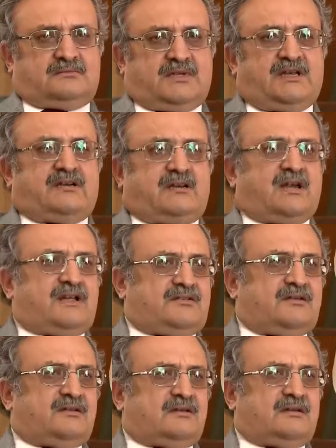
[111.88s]

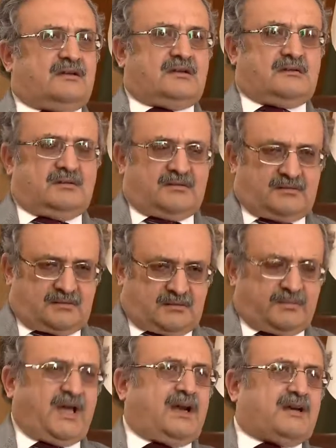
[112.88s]
international
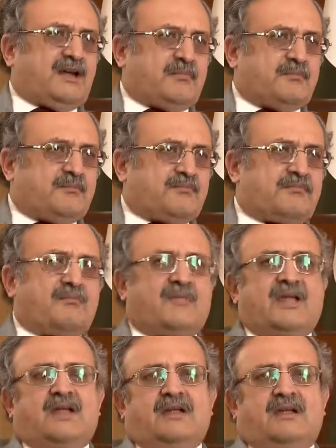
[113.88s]
paradigm?
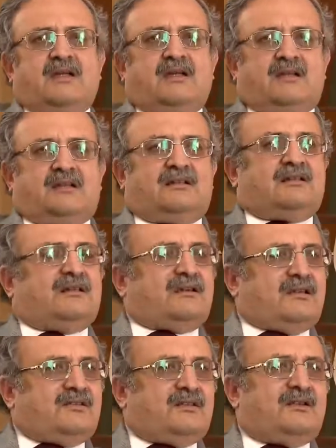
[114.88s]
The
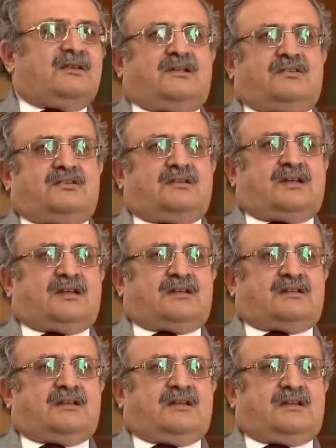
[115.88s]
reason is
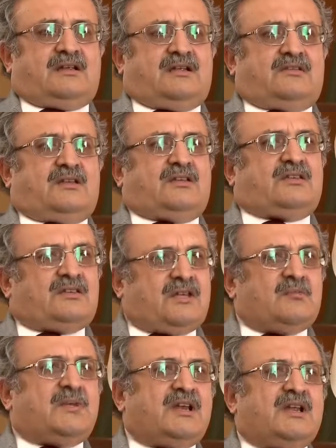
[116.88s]
that there is a
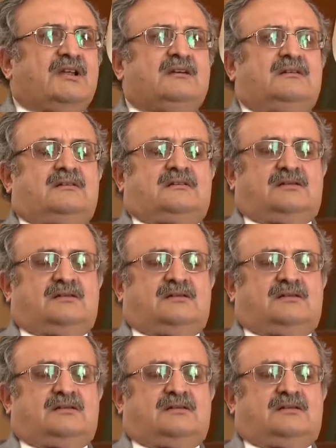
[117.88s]
simmering